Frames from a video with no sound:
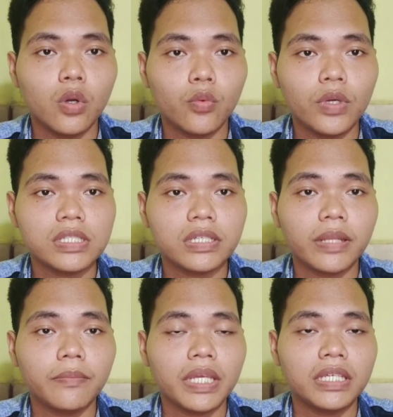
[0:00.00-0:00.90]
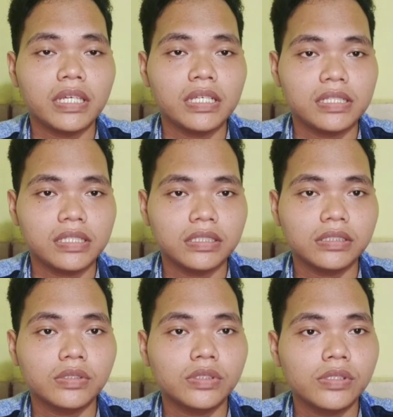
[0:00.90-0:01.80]
which can make it easier
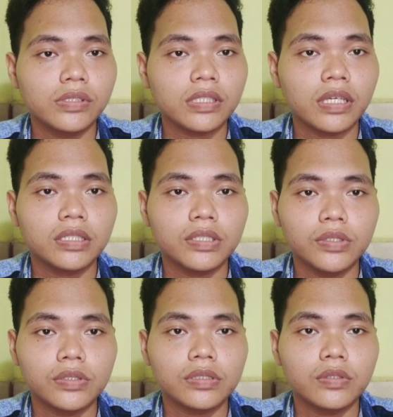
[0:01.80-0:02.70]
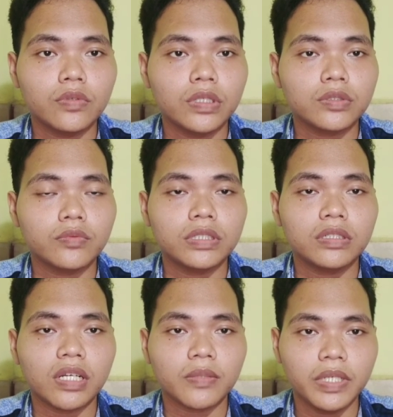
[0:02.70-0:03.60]
to choose and use the words with the
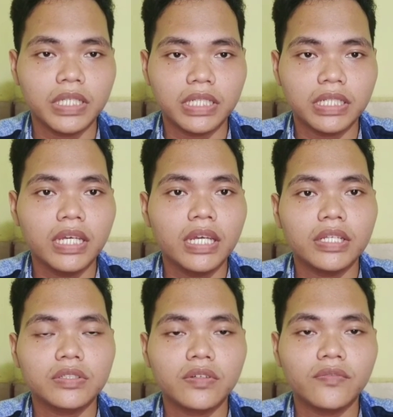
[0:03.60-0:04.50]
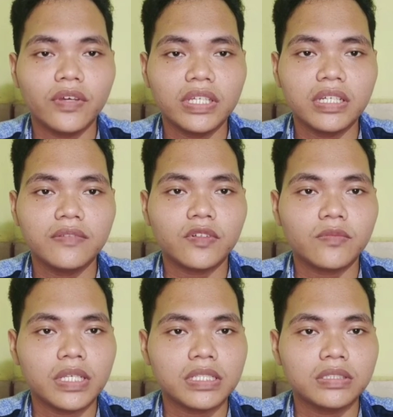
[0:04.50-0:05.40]
right meaning in conveying
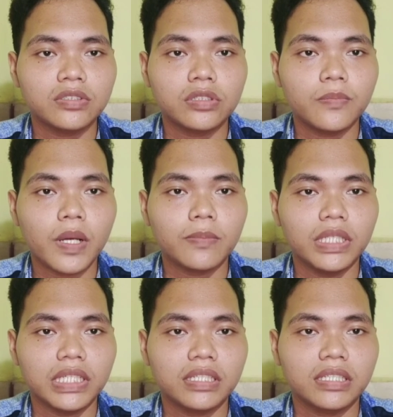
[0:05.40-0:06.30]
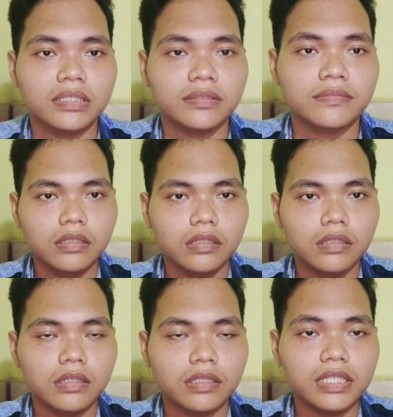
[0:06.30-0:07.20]
information to the public.
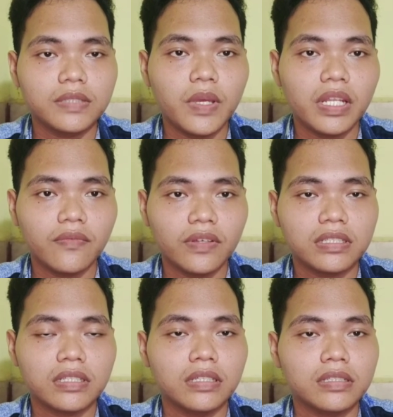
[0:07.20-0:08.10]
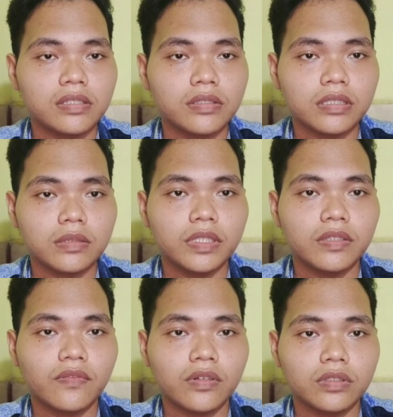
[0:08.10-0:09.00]
This benefit is
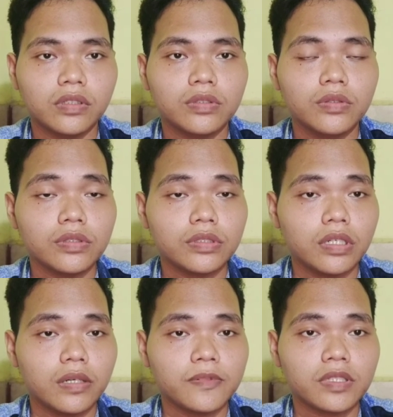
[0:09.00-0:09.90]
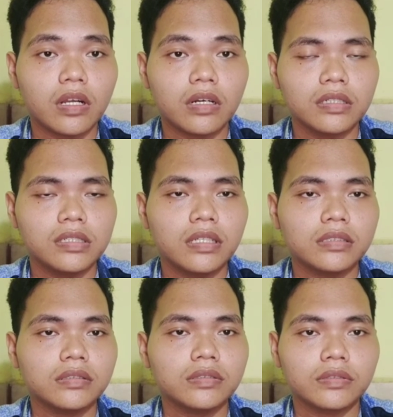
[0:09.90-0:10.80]
suitable for those whose jobs are
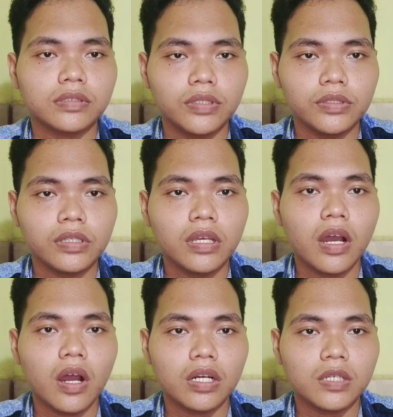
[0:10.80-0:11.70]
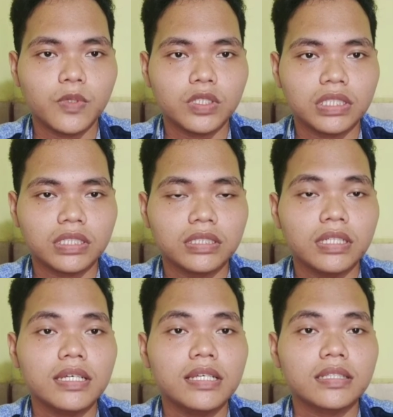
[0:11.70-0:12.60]
related to news or reporting,
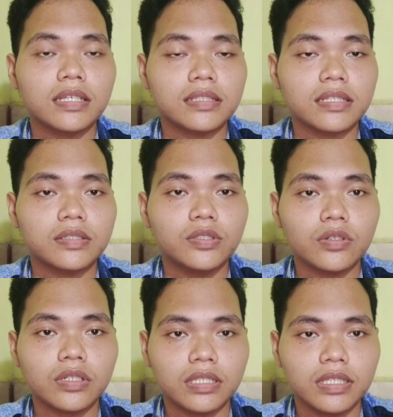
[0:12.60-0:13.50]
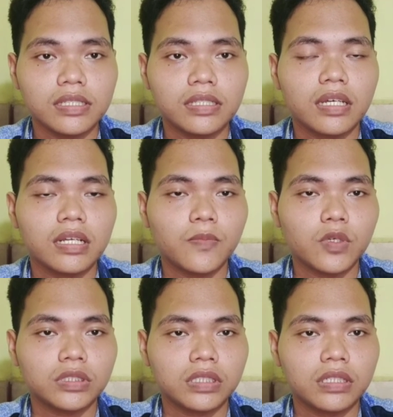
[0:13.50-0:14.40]
such as journalists,
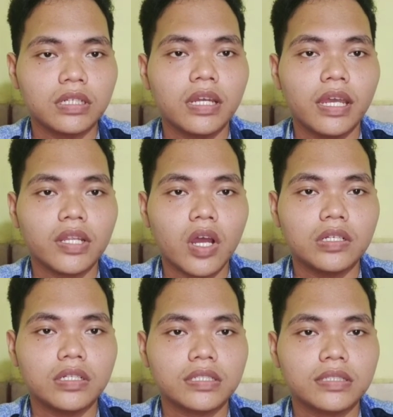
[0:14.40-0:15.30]
reporters, and others.